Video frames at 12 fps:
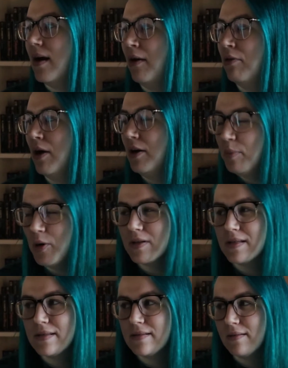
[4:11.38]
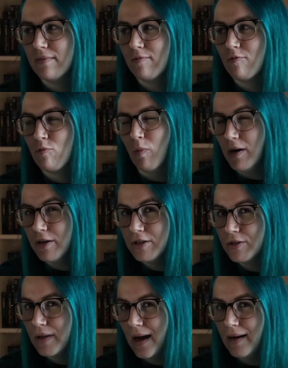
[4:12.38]
A lot of books want to
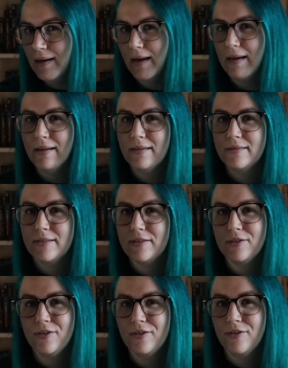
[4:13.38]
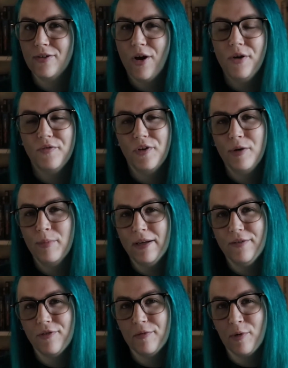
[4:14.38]
do that and not very many
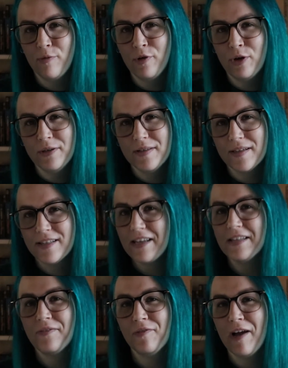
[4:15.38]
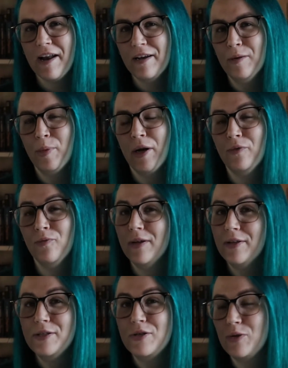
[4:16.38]
of them are very successful at it, but I
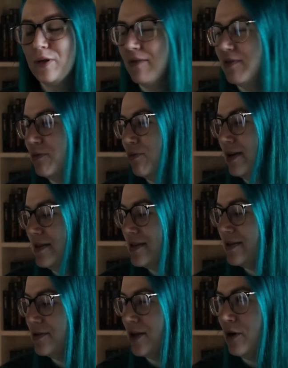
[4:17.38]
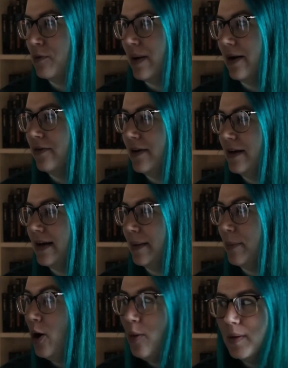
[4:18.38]
really do love it when it's done well and
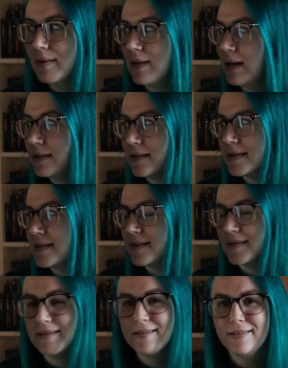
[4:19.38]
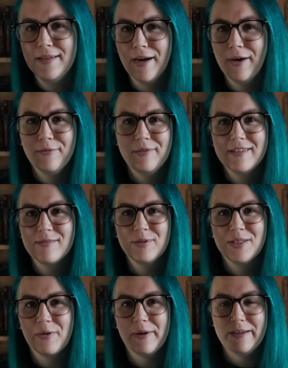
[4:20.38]
I'm hoping that this is, you know, this will
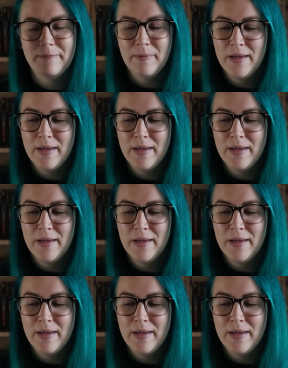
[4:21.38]
do it.